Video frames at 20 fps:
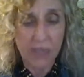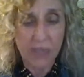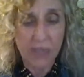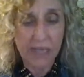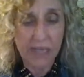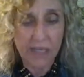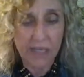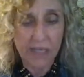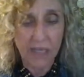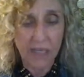
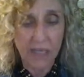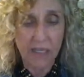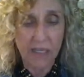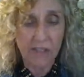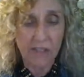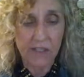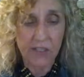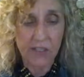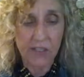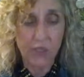that
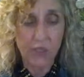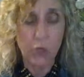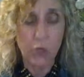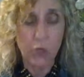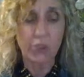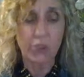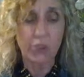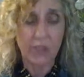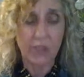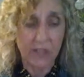delicate tissue,
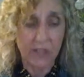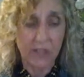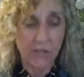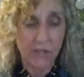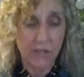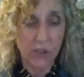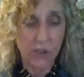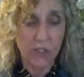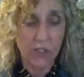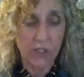which is the first